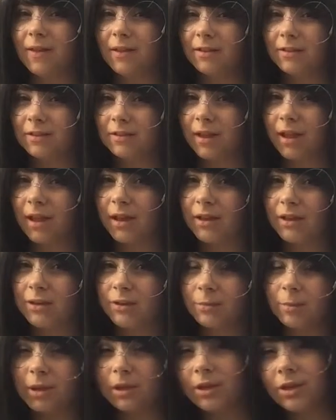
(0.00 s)
decided
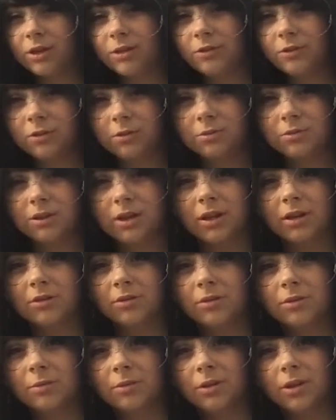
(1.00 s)
to make a YouTube
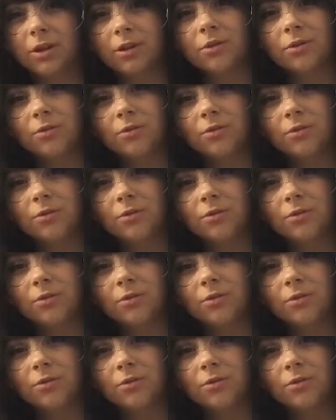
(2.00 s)
channel and like,